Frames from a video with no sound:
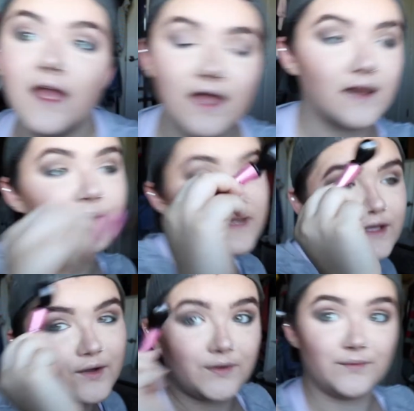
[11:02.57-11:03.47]
And I'm gonna
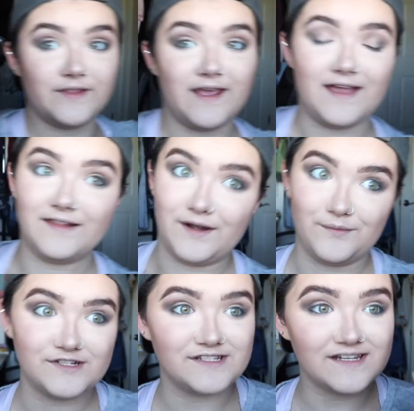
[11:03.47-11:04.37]
go in with the eyeliner,
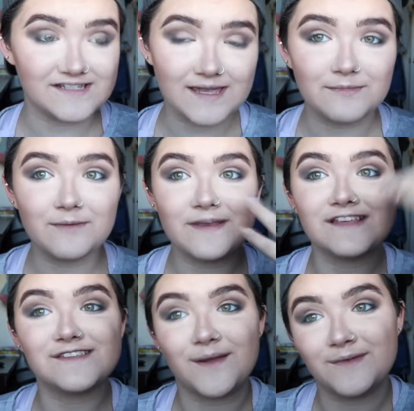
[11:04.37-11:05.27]
which is gonna take me a
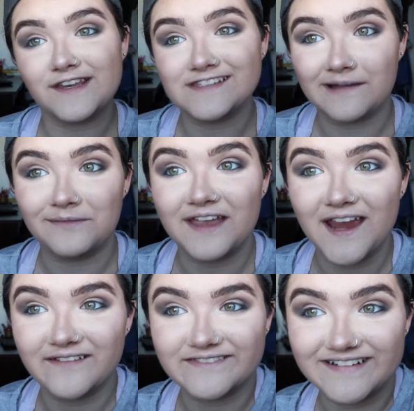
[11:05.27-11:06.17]
minute, so I'm gonna stop the
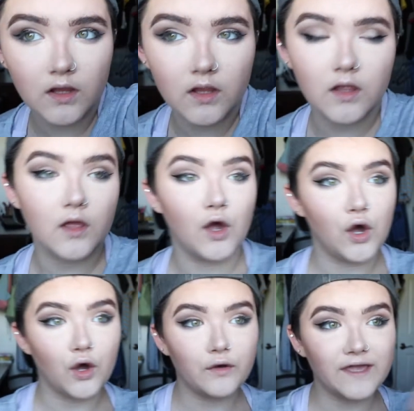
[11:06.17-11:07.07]
camera.
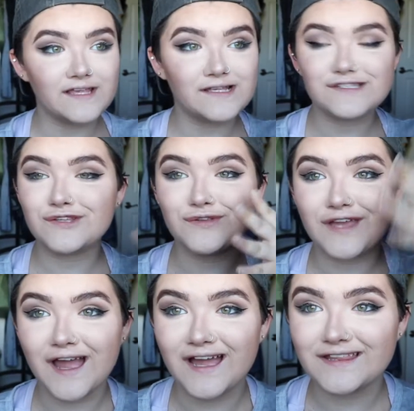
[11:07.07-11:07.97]
Okay, so
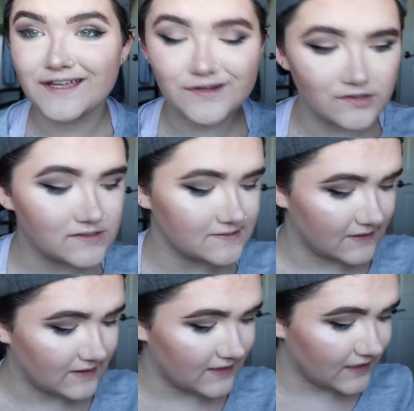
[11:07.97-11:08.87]
the eyeliner is
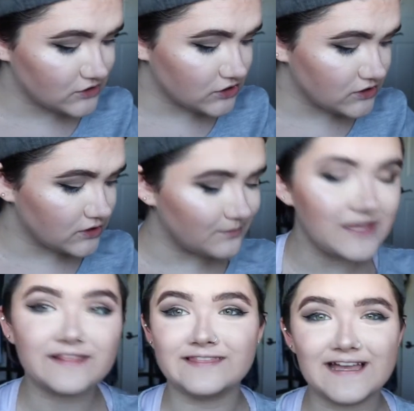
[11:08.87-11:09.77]
done. It actually took me
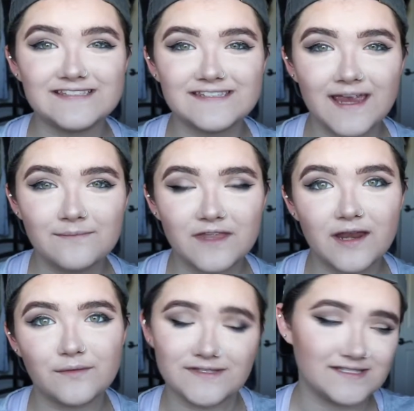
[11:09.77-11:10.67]
less time than
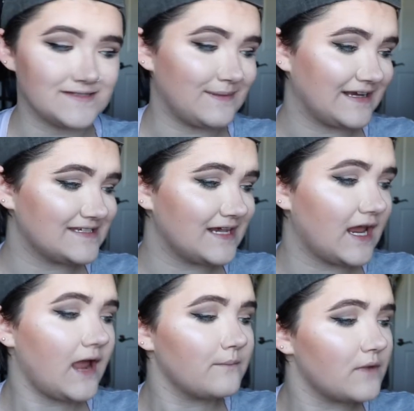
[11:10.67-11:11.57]
I was expecting.
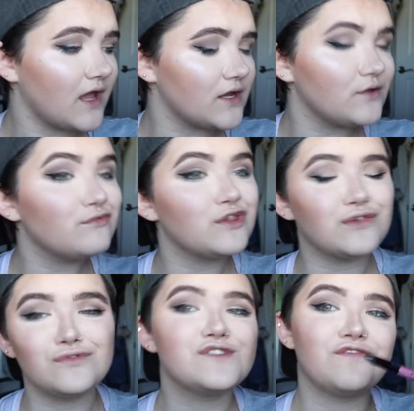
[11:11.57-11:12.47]
I'm not a
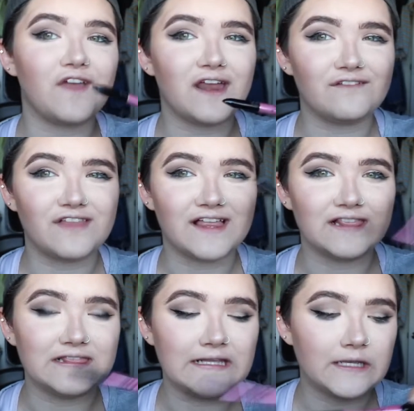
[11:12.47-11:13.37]
huge fan of
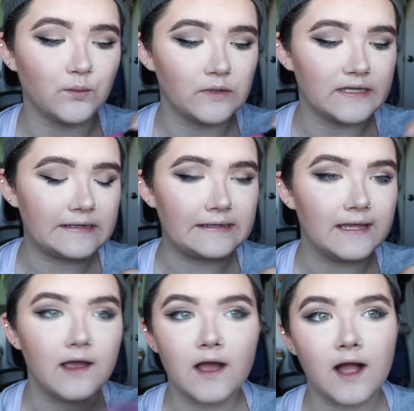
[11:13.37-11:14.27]
like liquid
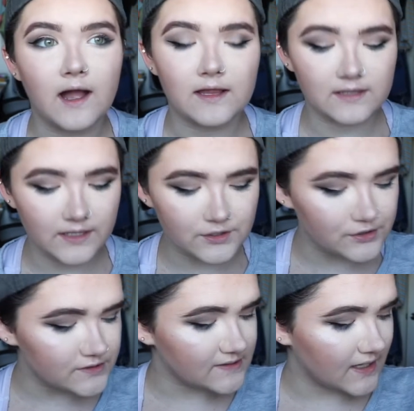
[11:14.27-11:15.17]

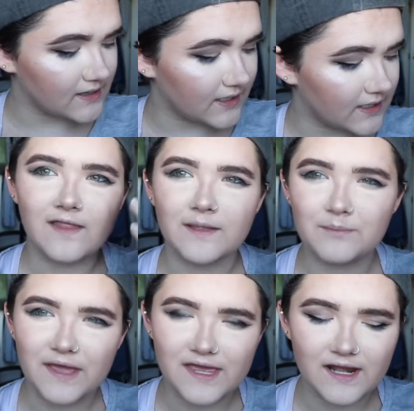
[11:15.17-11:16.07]
eyeliners. I like
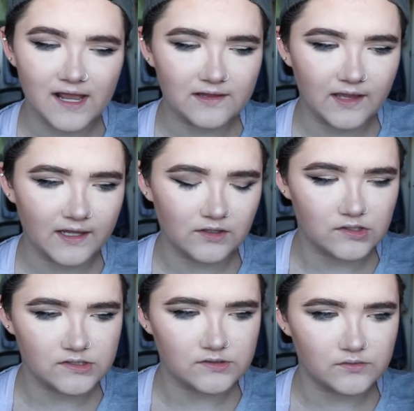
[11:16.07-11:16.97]
pen
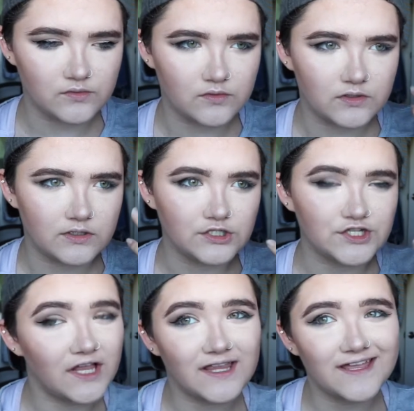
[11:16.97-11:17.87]
eyeliners or
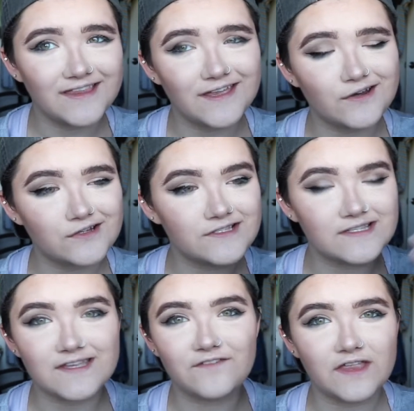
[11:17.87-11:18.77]
gel eyeliners
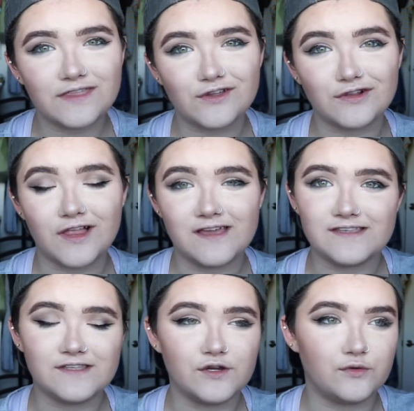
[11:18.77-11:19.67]
because I feel like they're a lot
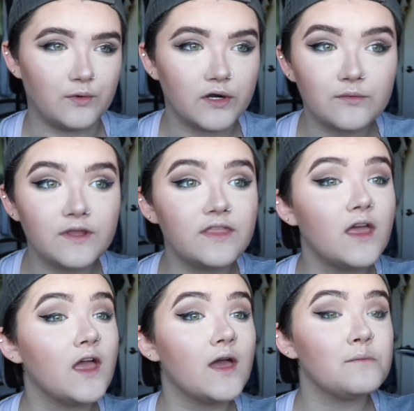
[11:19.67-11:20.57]
easier to work with.
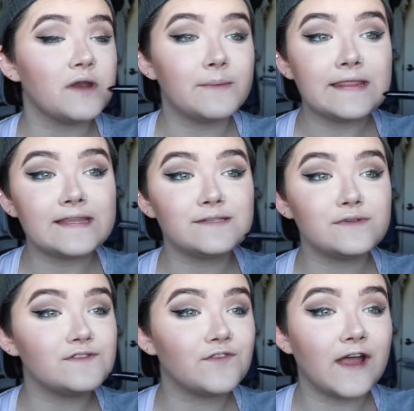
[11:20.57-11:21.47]
But I mean, this
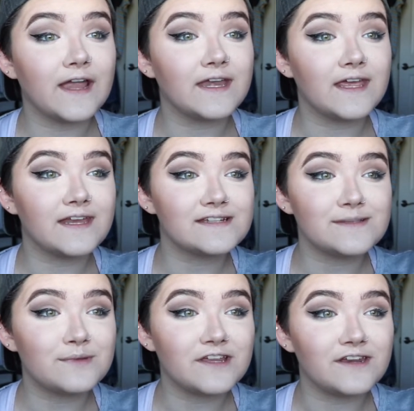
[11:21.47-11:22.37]
was fine. It is
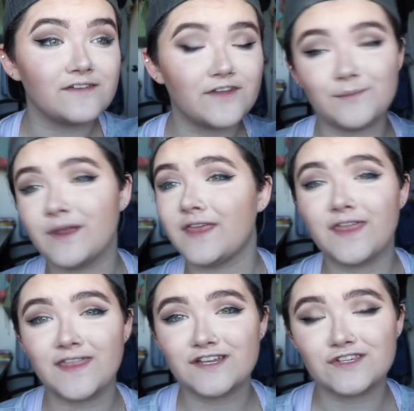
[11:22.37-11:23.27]
a bit uneven, but I
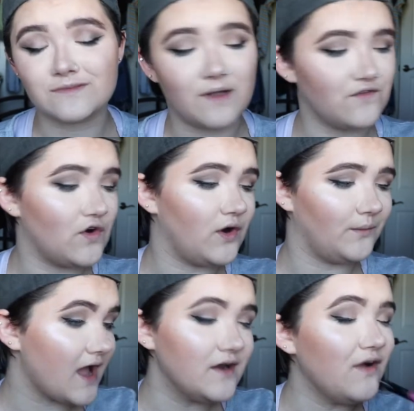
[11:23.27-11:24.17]
think that's just my fault.
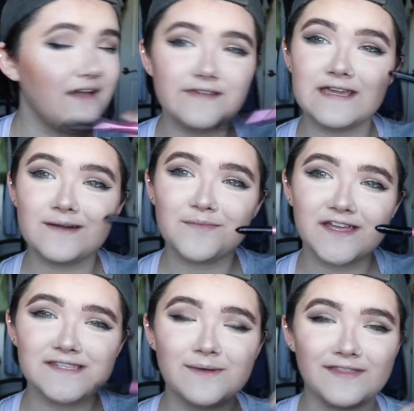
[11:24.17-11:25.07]
I don't have any
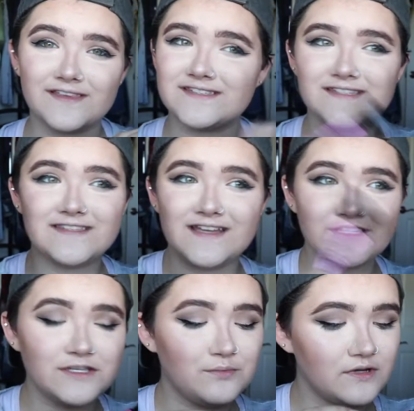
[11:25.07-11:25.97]
complaints about this. This is
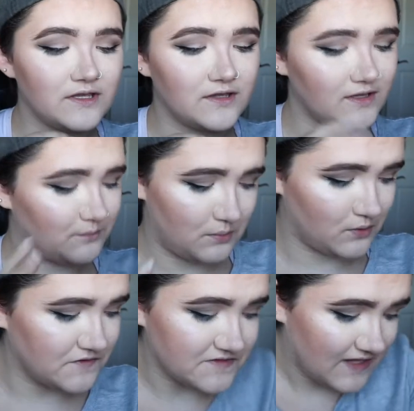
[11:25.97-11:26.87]
actually pretty good,
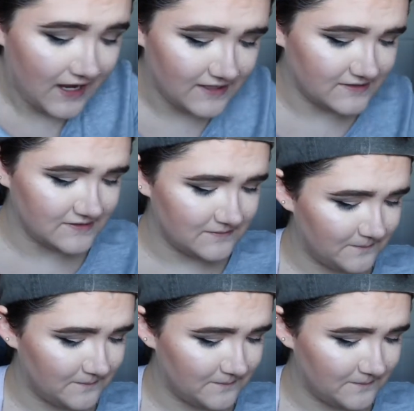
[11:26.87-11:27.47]
both sides.